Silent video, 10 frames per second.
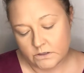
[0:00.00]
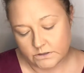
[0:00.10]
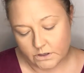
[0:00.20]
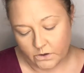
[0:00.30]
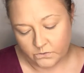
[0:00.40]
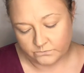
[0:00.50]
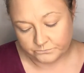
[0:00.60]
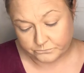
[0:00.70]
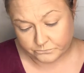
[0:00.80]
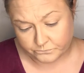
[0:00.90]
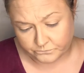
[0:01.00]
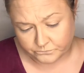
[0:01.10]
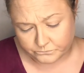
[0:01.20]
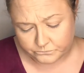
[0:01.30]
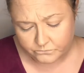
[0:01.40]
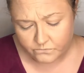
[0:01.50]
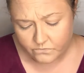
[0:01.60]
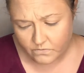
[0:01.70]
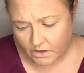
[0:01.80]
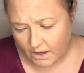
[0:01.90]
So
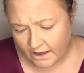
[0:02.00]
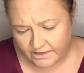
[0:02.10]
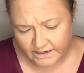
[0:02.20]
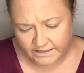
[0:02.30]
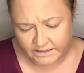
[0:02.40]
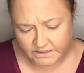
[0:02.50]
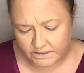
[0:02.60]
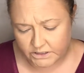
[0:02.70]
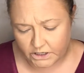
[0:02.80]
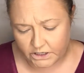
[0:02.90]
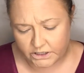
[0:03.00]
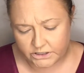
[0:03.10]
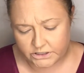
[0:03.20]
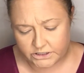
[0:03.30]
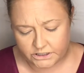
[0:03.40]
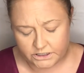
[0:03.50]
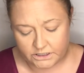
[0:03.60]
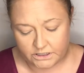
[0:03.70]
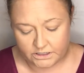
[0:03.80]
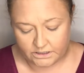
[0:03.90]
I think to start,
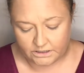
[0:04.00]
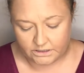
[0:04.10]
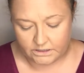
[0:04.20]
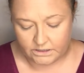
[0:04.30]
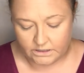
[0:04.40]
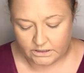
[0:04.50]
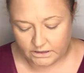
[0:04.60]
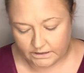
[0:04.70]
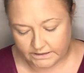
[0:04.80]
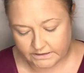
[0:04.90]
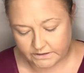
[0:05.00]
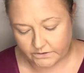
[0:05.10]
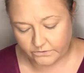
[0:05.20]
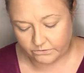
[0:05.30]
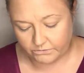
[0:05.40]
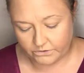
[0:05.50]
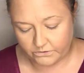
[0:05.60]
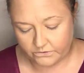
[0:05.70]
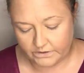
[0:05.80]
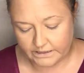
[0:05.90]
let's go
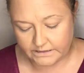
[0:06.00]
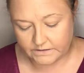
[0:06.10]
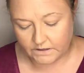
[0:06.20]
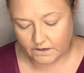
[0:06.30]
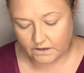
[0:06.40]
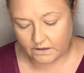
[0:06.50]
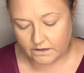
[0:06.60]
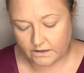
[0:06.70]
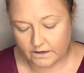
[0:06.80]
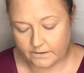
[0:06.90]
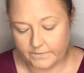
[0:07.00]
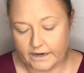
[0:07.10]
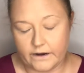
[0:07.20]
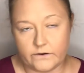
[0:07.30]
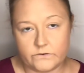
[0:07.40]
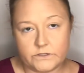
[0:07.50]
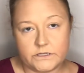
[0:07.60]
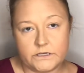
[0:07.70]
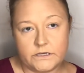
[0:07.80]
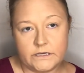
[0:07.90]
through and talk
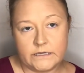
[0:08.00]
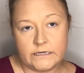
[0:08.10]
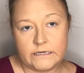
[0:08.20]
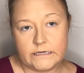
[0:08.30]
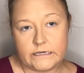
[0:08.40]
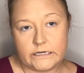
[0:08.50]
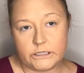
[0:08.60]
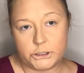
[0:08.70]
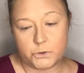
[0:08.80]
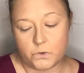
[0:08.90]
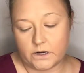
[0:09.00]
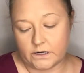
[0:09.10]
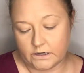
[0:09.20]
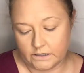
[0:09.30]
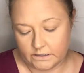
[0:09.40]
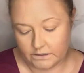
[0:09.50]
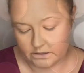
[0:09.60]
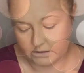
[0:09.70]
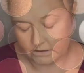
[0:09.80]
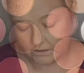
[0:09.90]
about each one. Watch